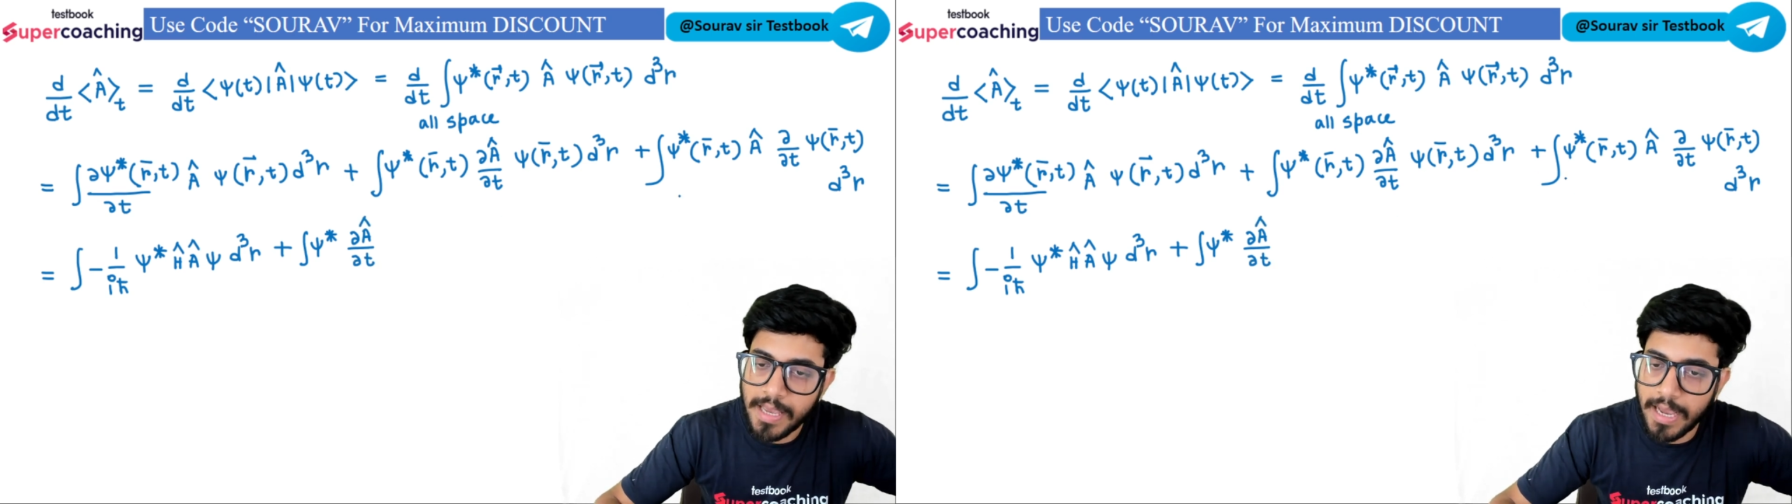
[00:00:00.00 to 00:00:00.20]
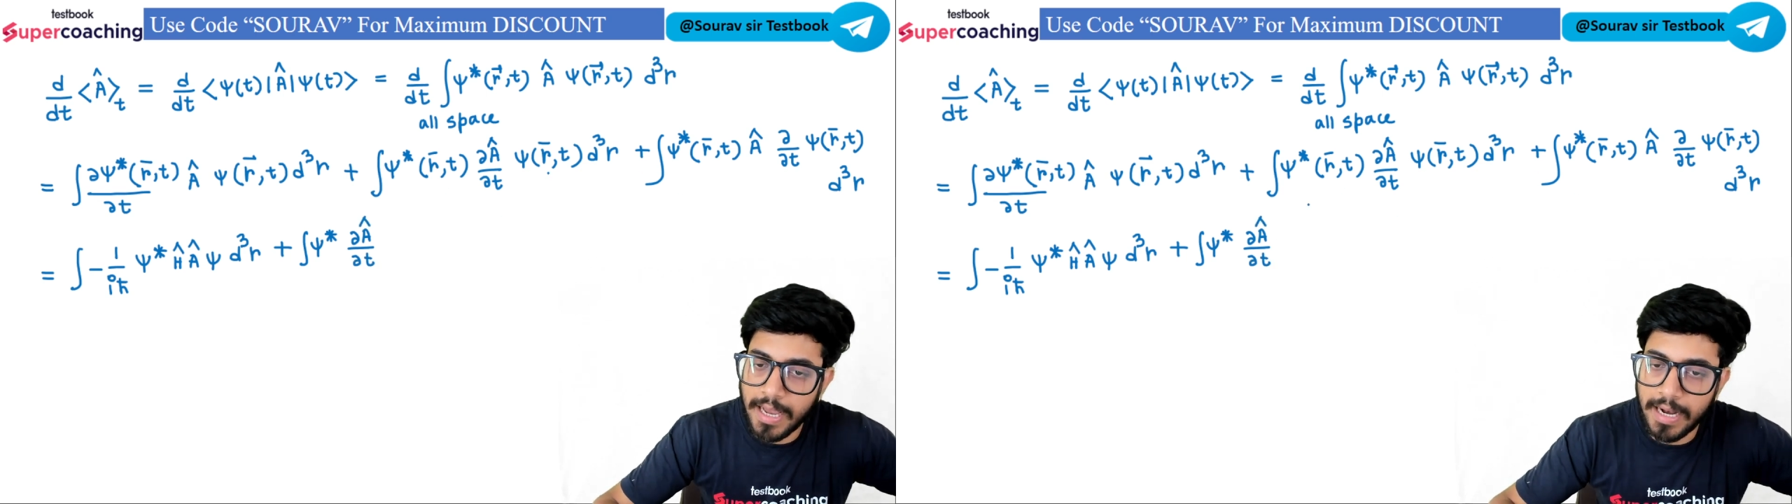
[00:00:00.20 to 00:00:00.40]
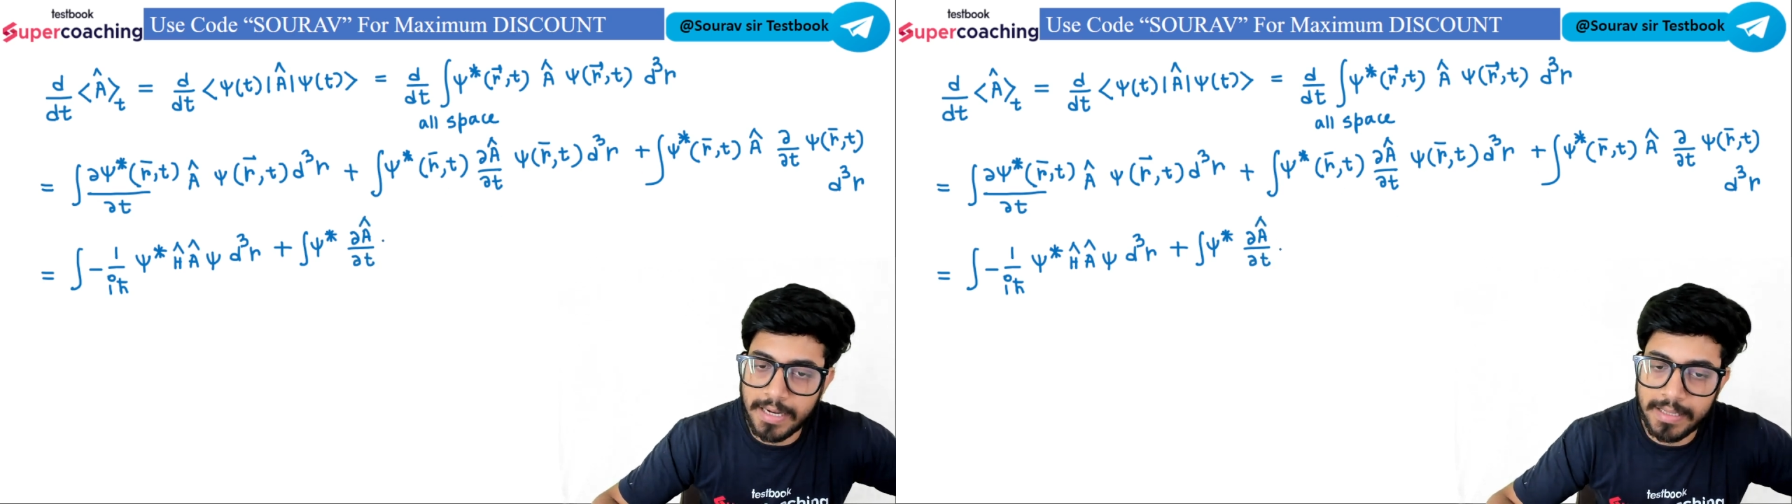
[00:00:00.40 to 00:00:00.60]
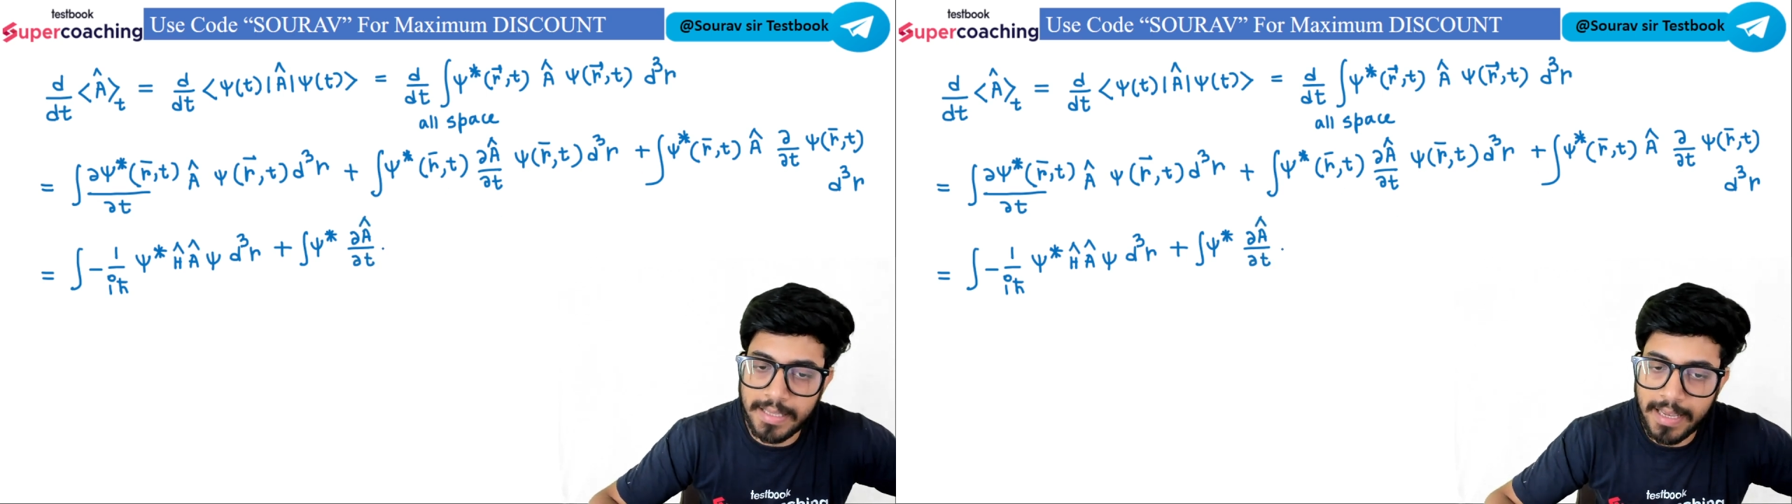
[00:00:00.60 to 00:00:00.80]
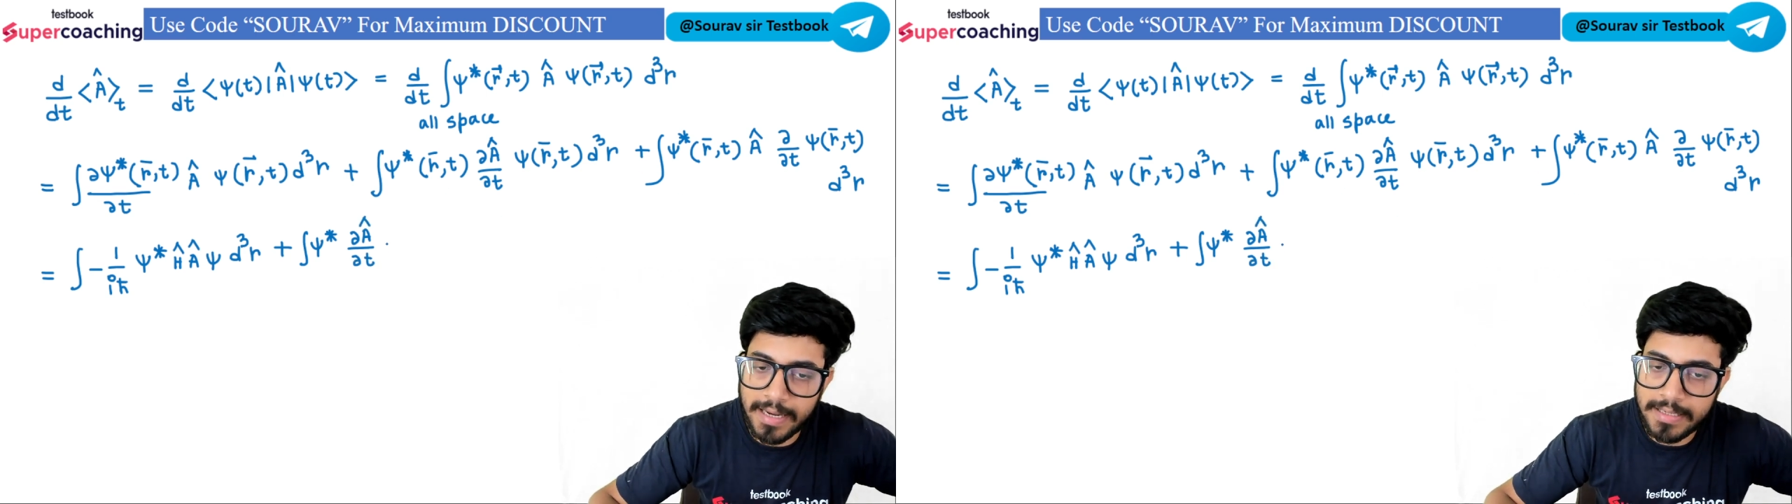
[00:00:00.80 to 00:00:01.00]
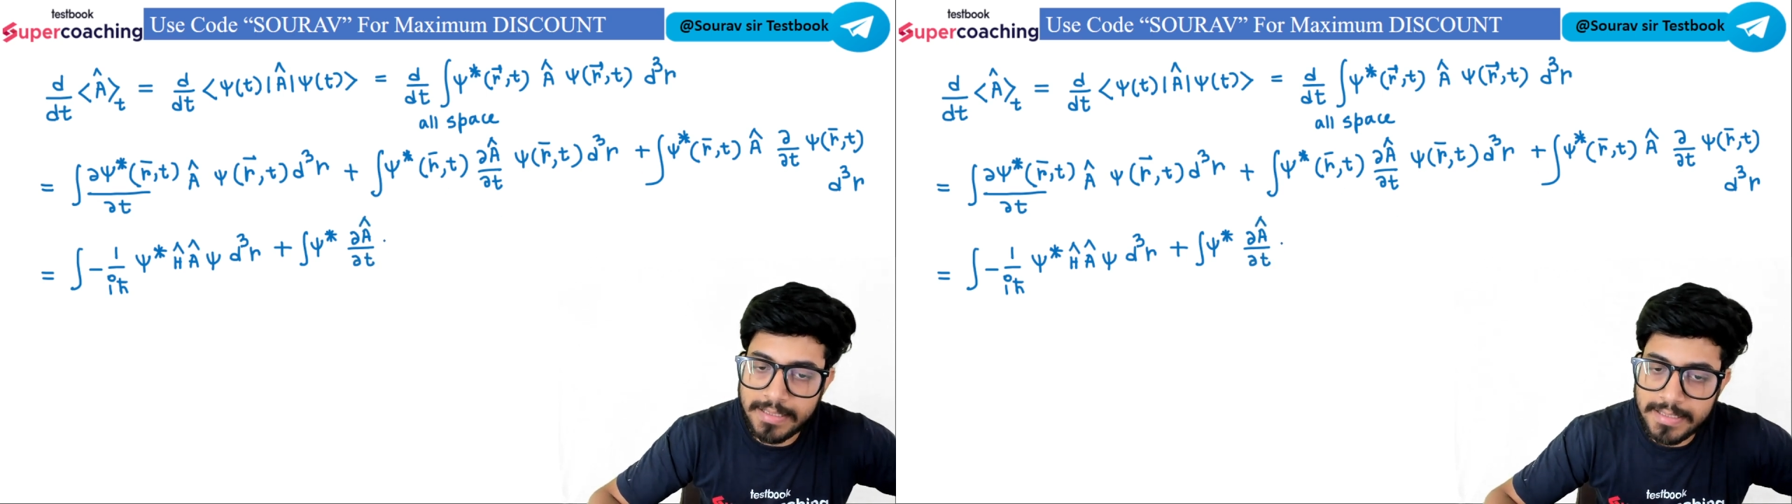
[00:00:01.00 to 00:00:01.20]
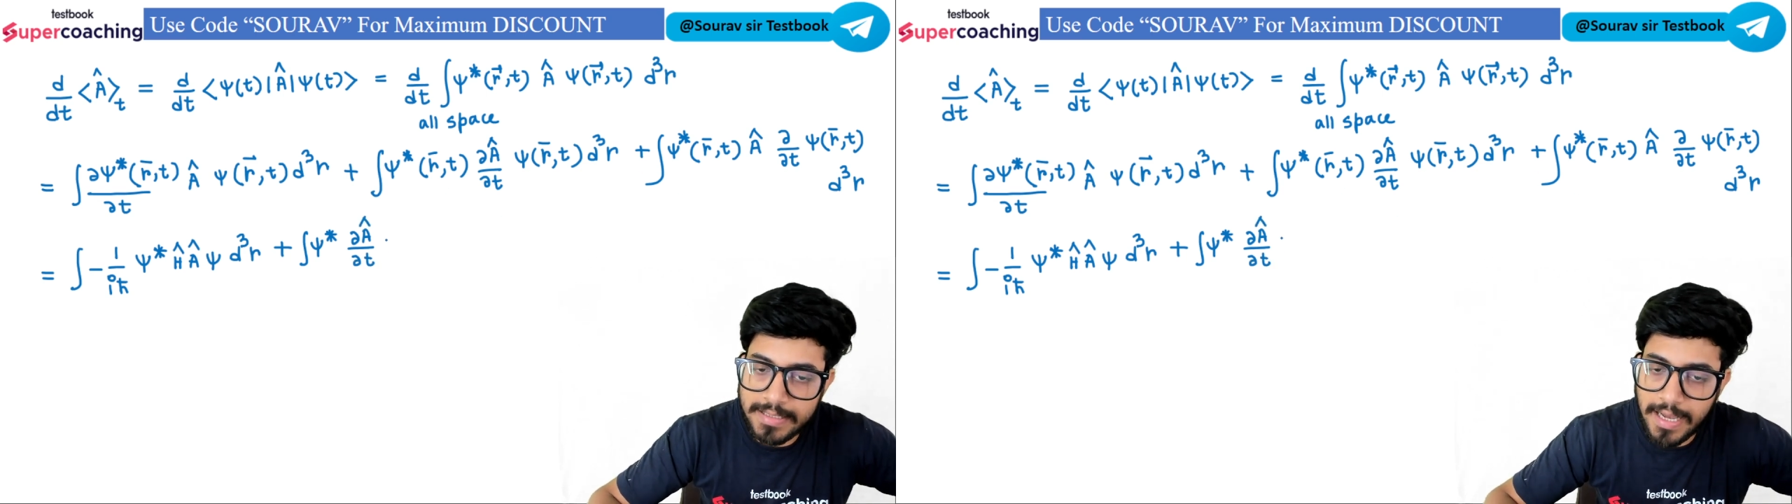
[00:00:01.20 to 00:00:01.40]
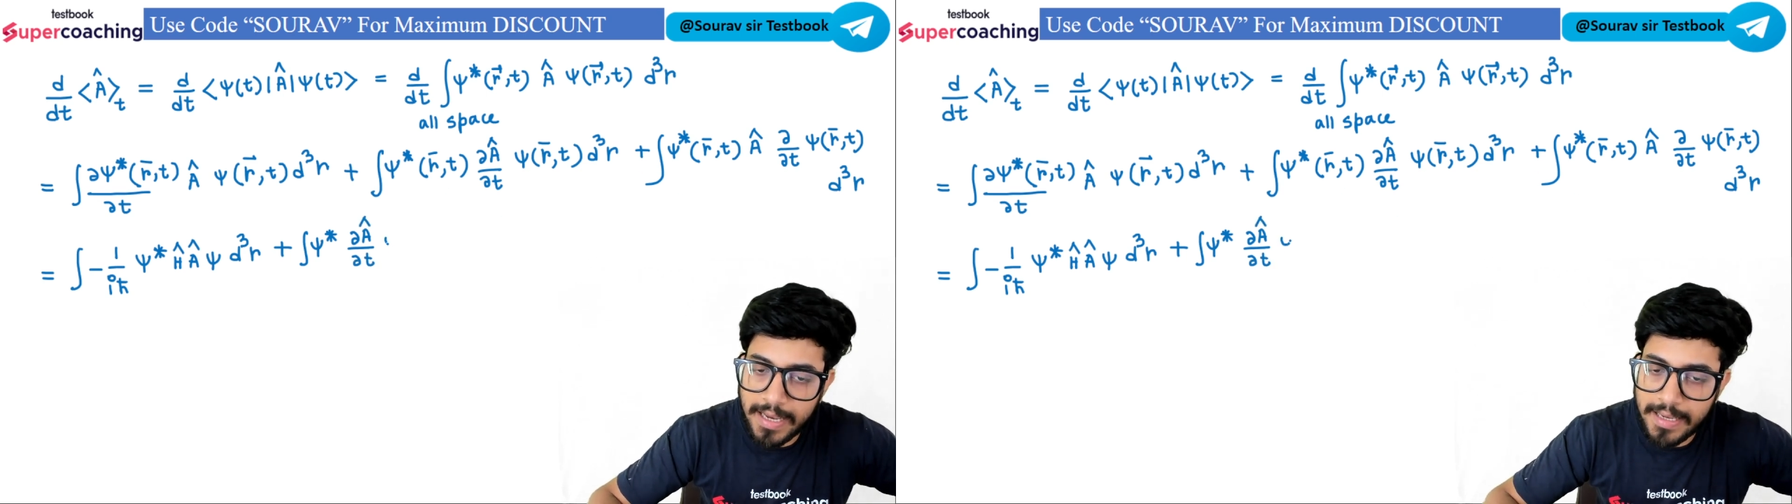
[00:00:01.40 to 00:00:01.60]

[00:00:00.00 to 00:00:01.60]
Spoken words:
and then psi